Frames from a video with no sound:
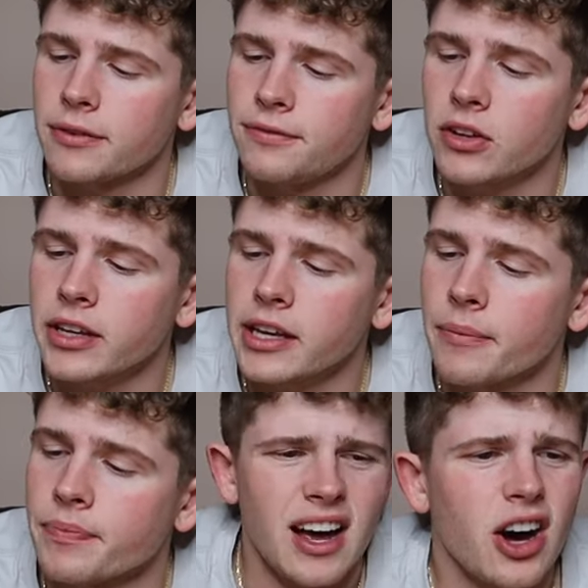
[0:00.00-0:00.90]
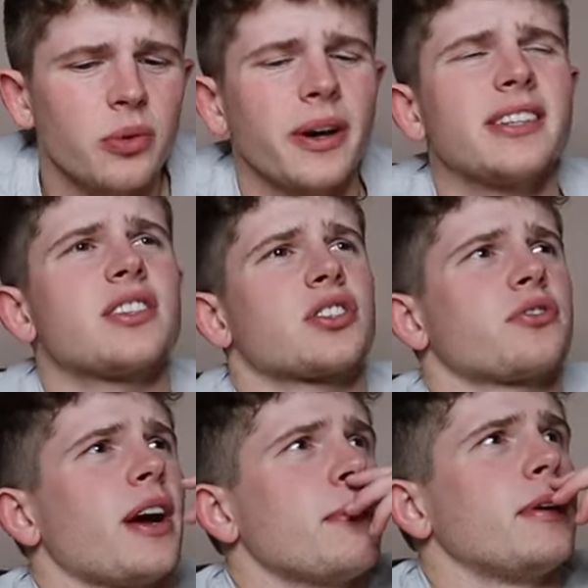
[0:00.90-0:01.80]
The filling, how do I
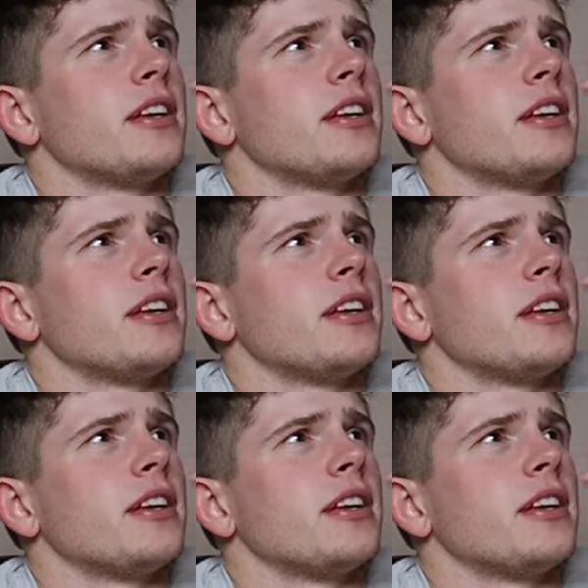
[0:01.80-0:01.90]
describe it?